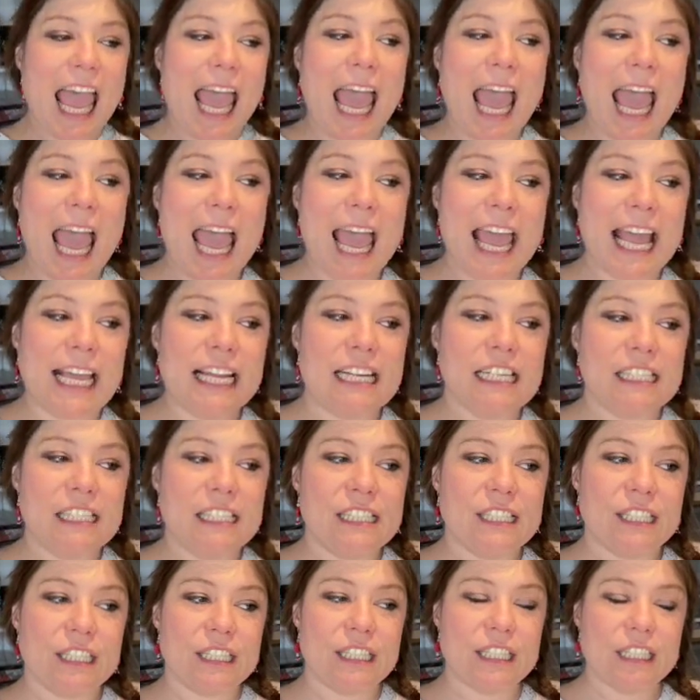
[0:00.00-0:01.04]
And
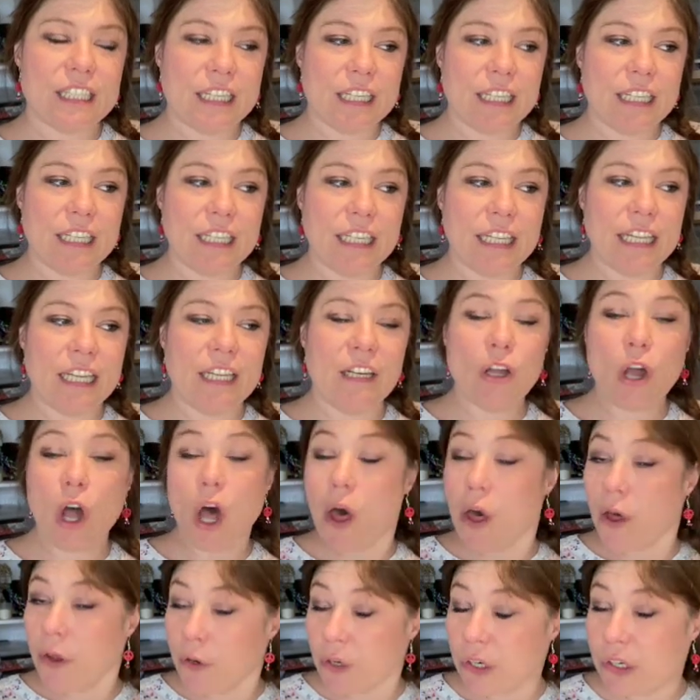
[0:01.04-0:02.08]
in
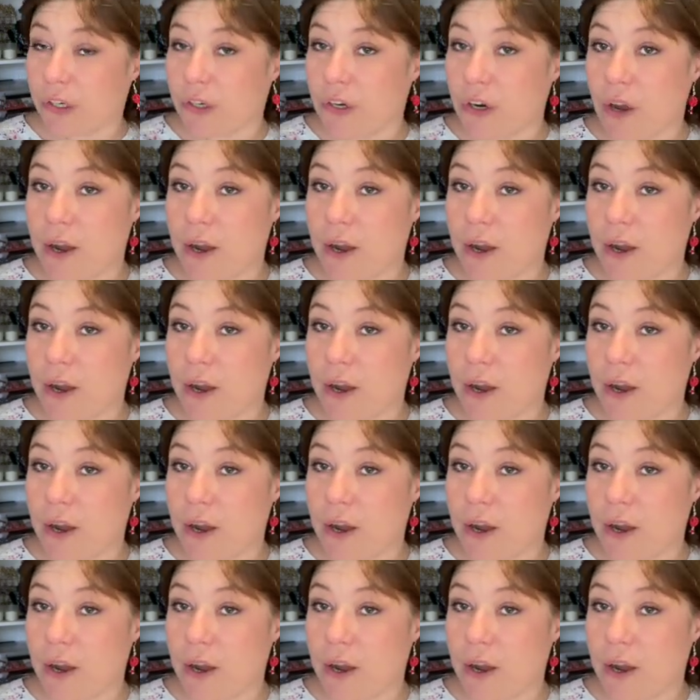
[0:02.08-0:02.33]
honor